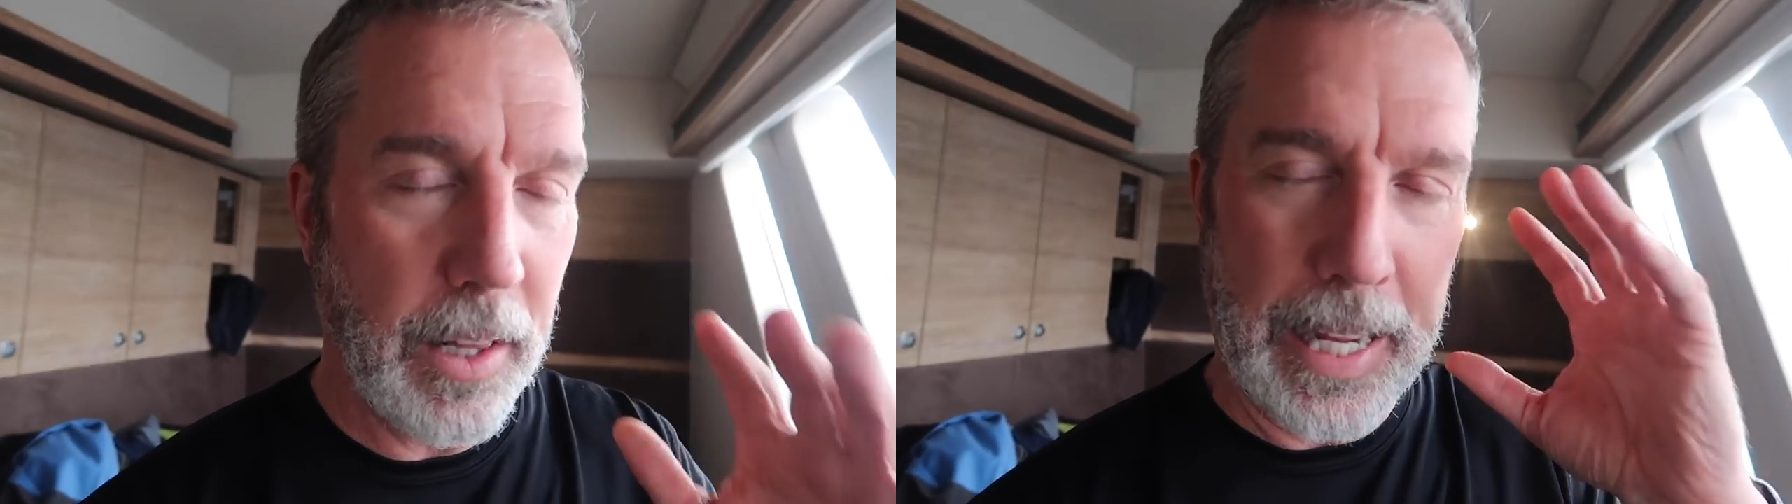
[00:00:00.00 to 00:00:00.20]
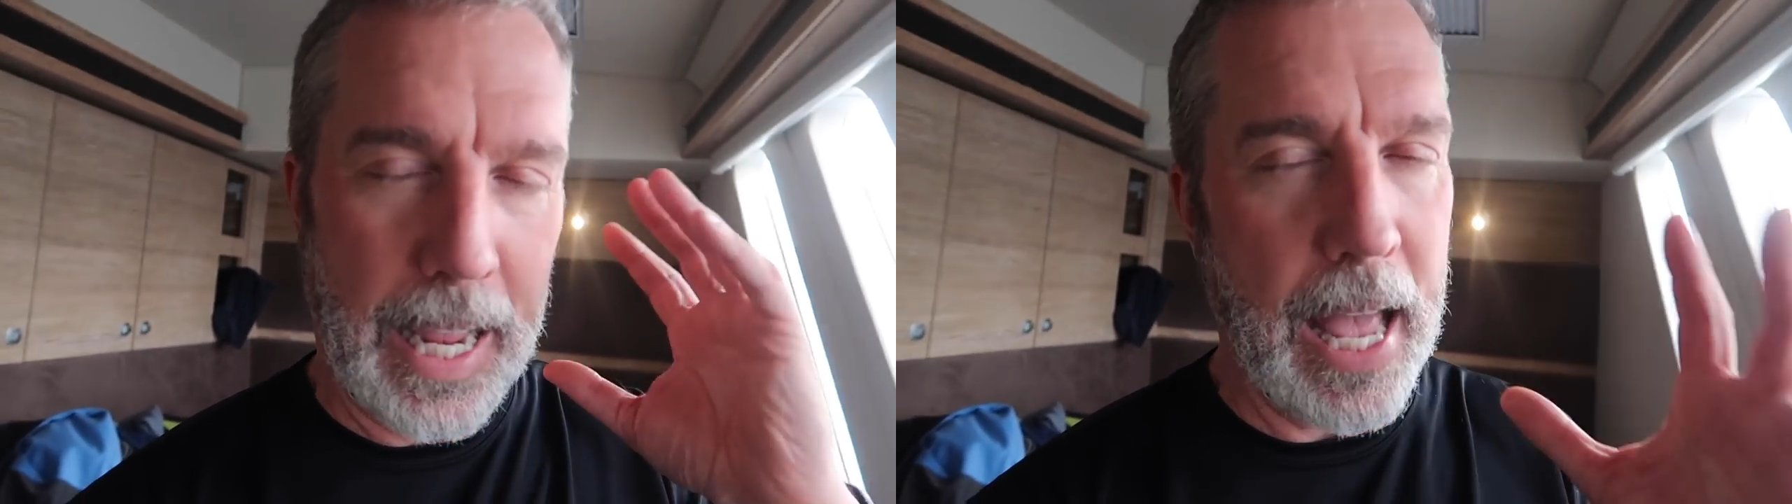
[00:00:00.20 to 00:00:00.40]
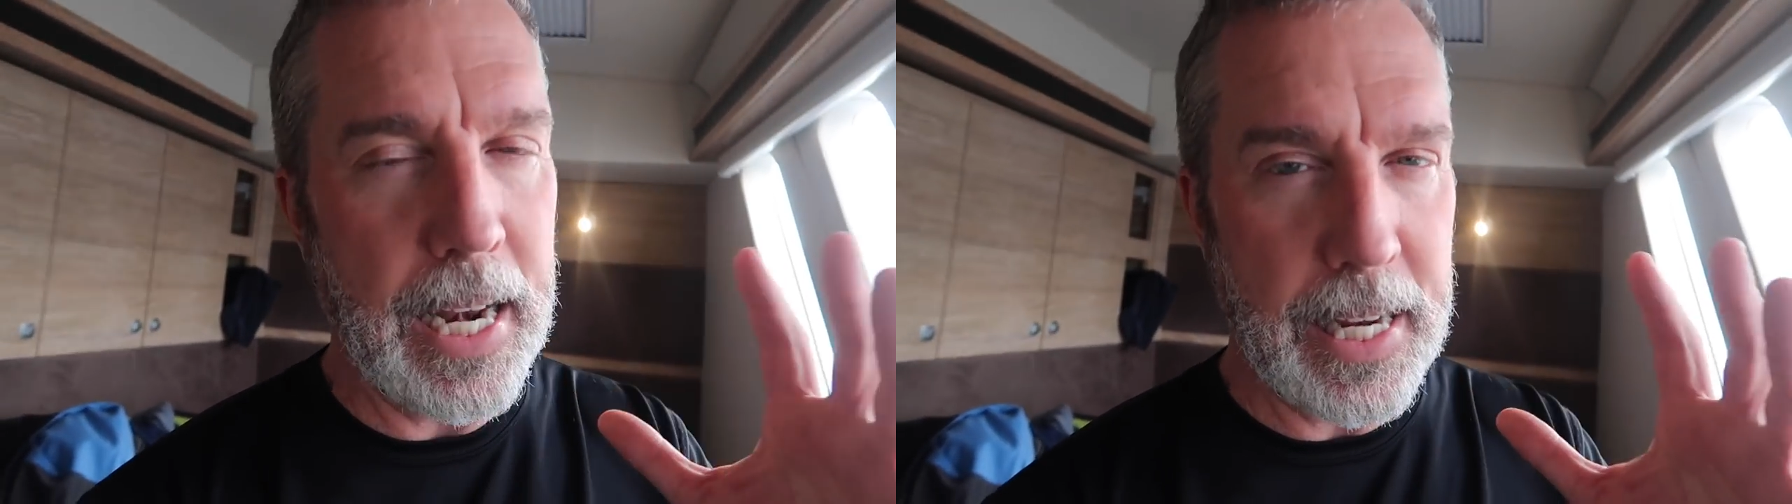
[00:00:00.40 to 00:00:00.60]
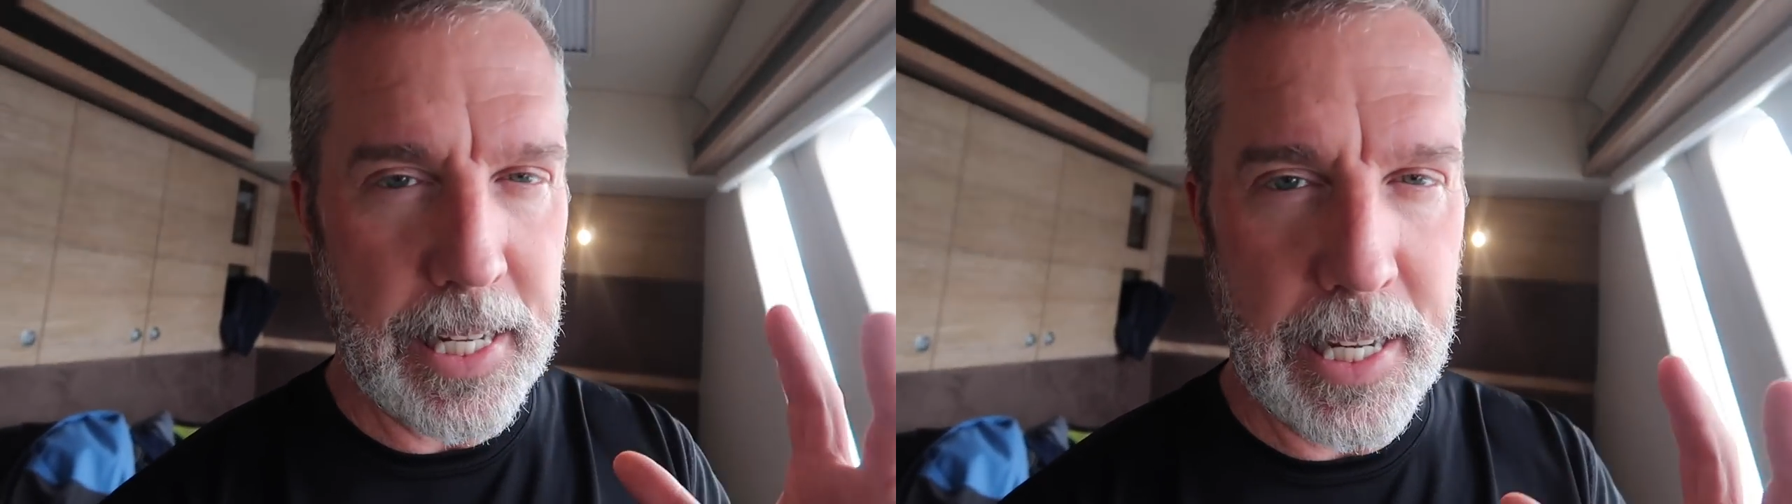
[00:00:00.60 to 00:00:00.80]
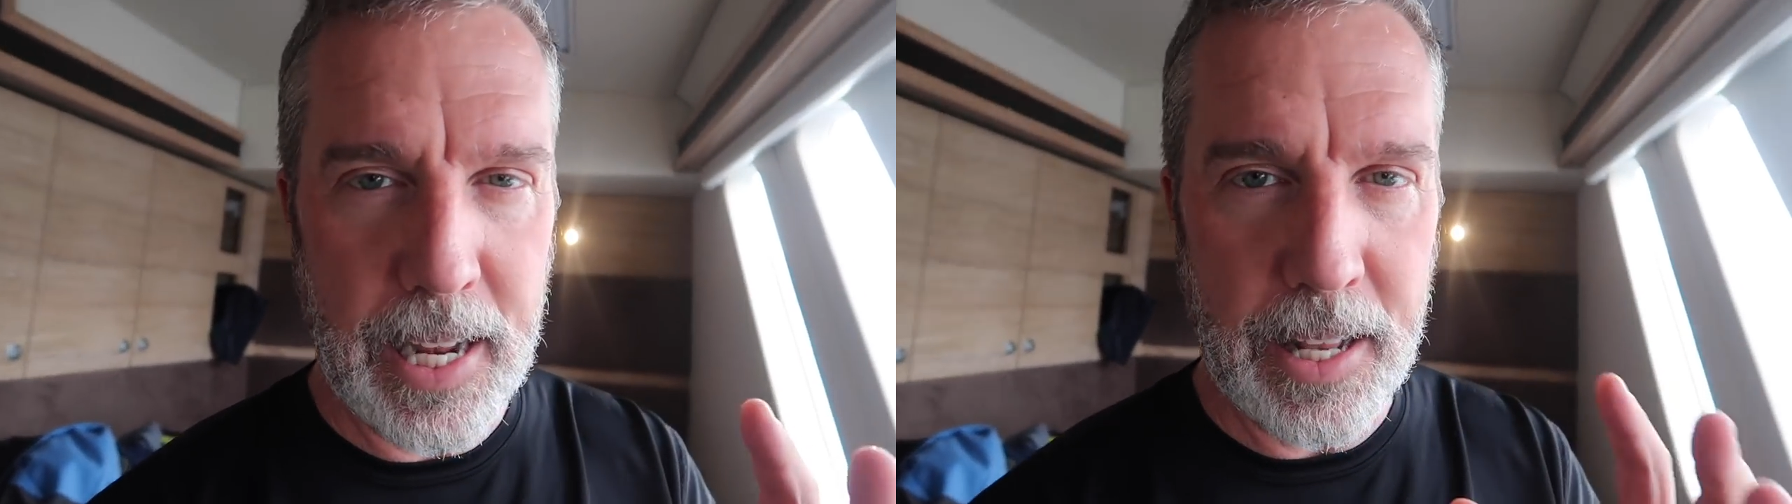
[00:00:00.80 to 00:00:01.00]
like
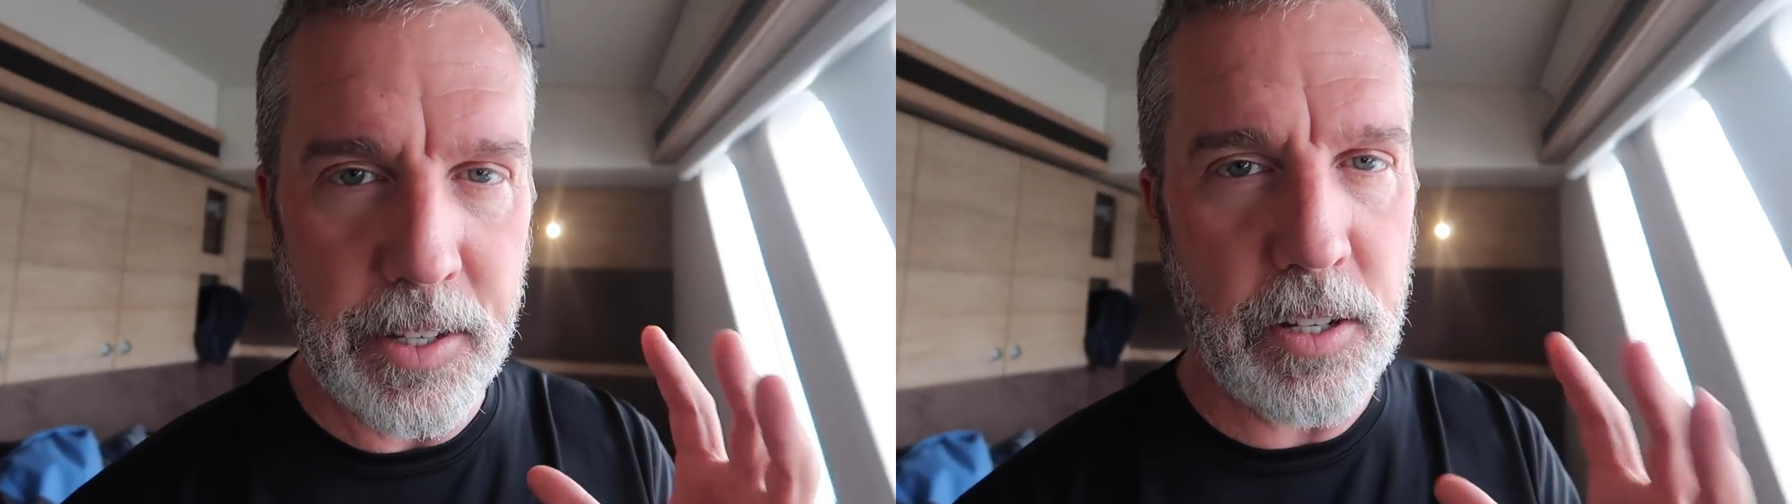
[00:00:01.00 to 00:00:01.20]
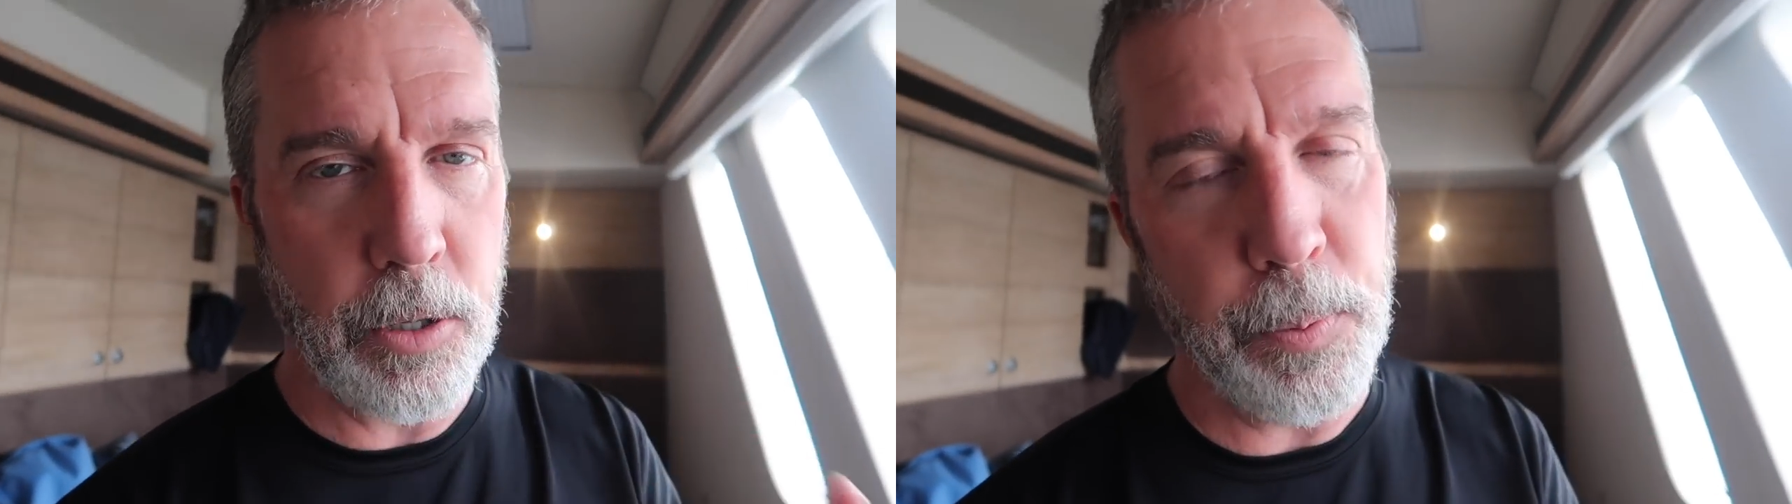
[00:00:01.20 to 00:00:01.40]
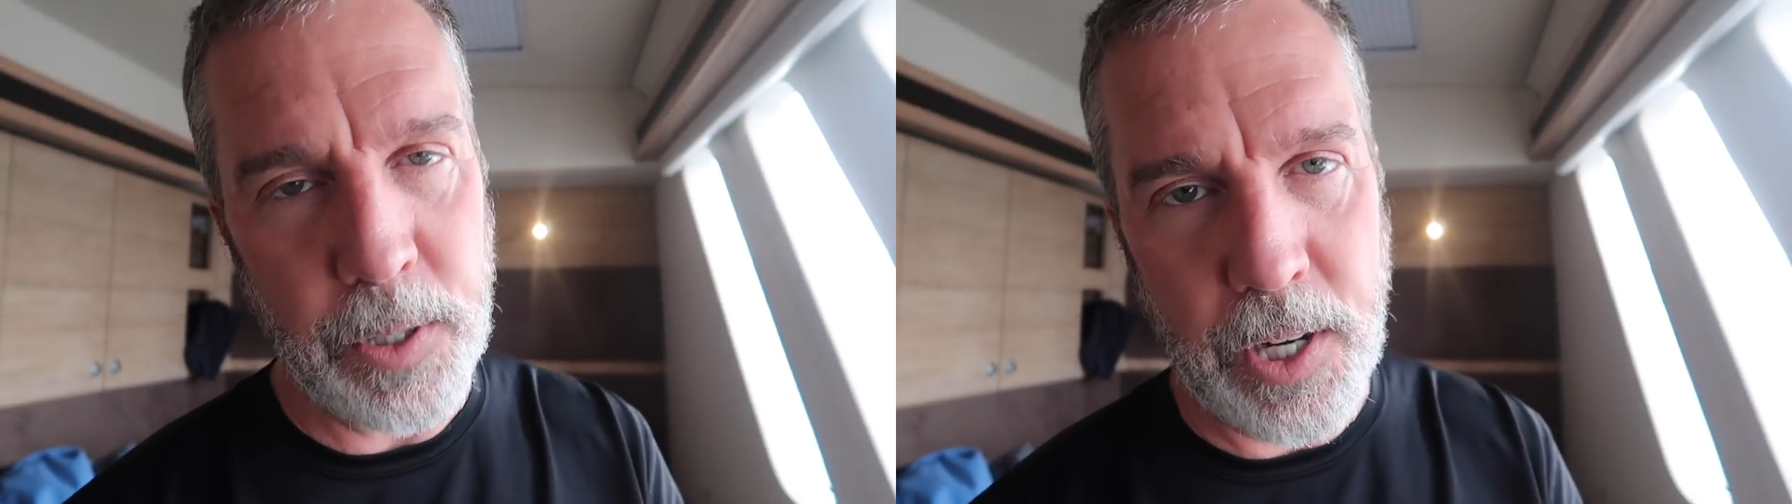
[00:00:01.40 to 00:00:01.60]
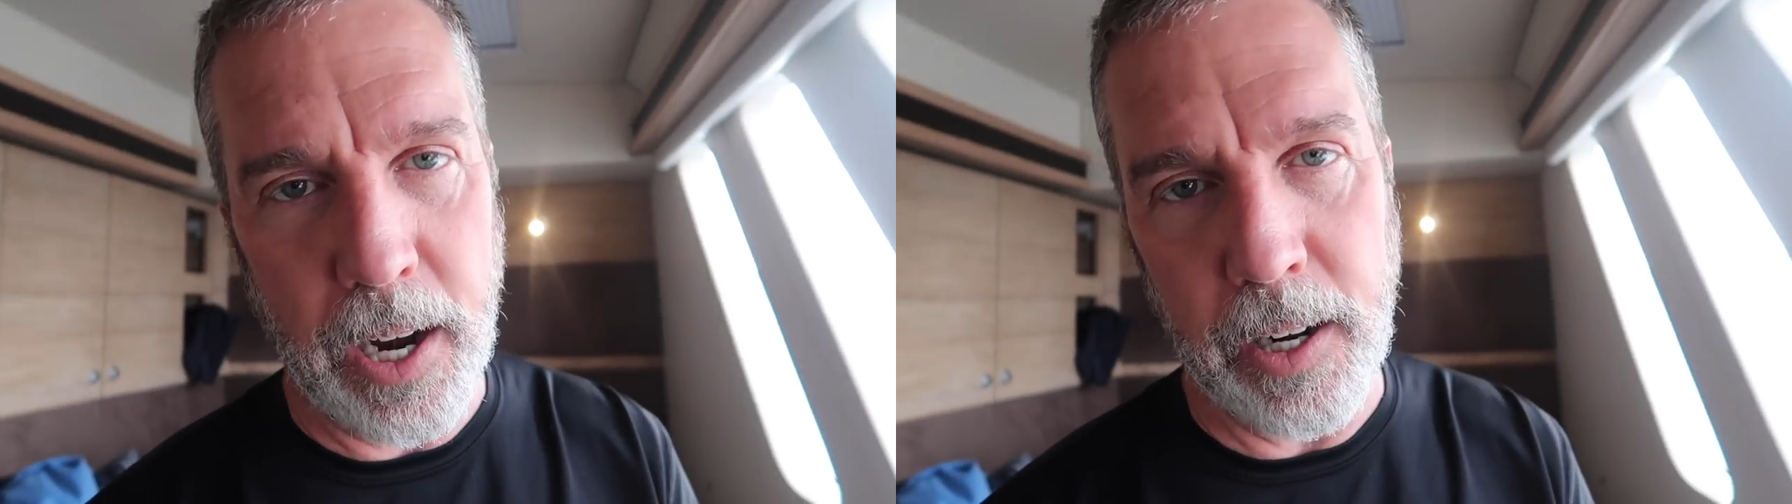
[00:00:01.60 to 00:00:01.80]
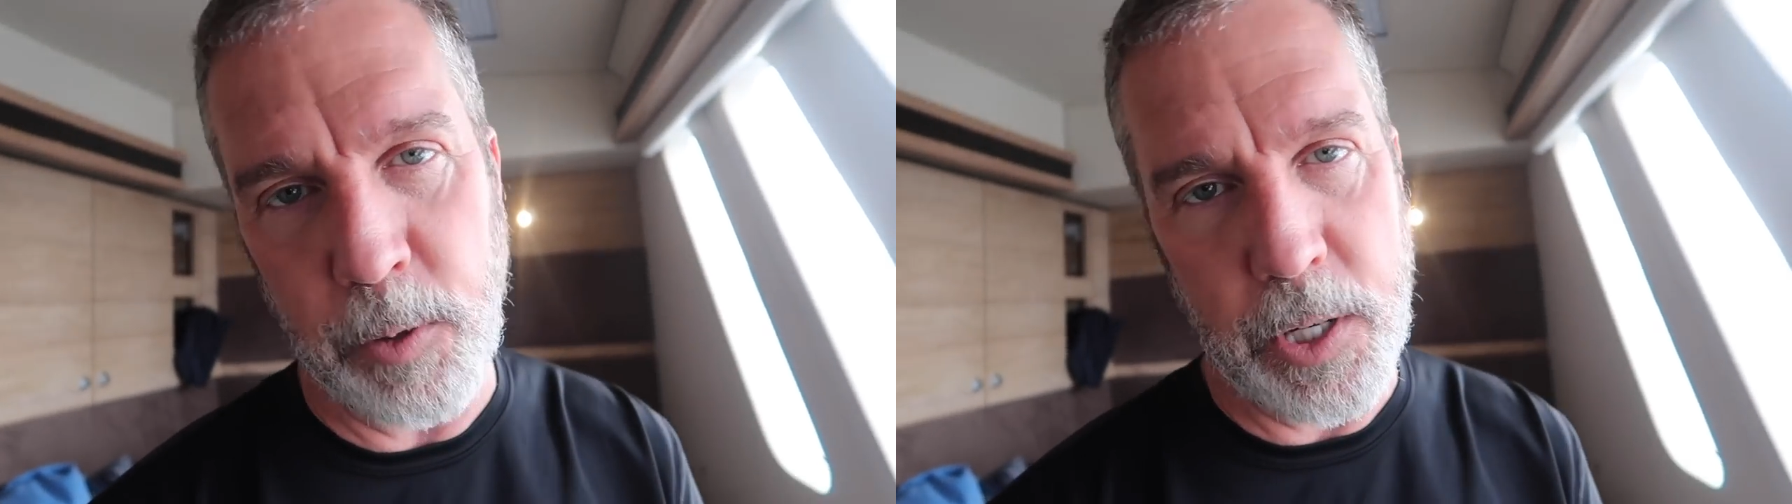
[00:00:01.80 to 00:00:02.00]
headachy and super tired,